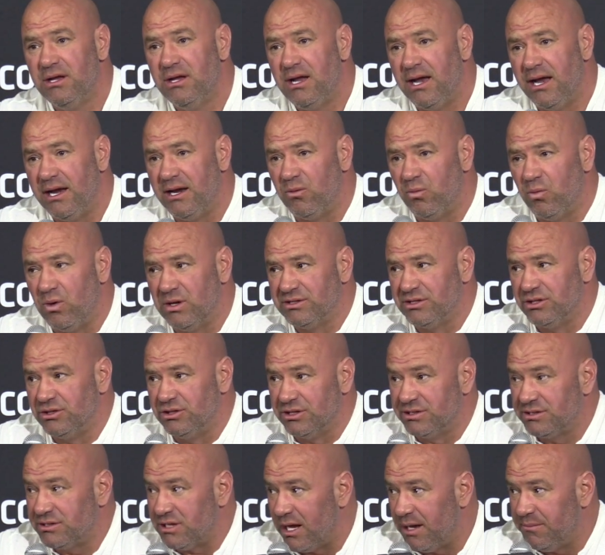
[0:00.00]
And it wasn't
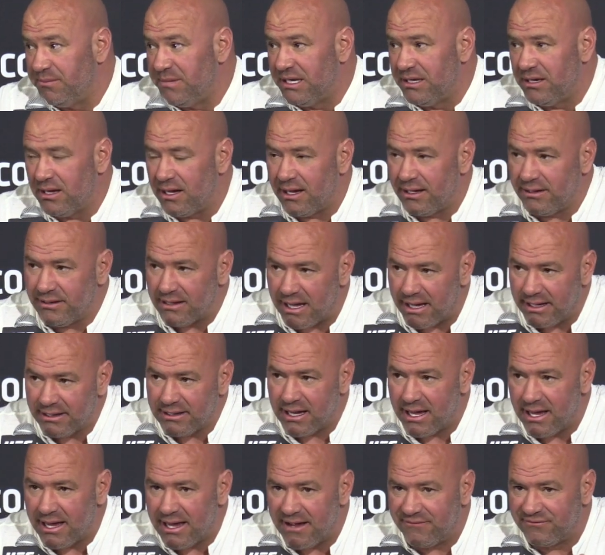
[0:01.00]
just, I mean, I
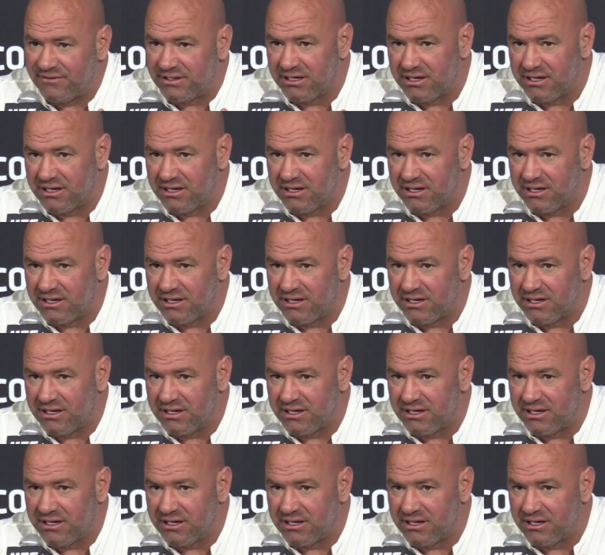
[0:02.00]
have to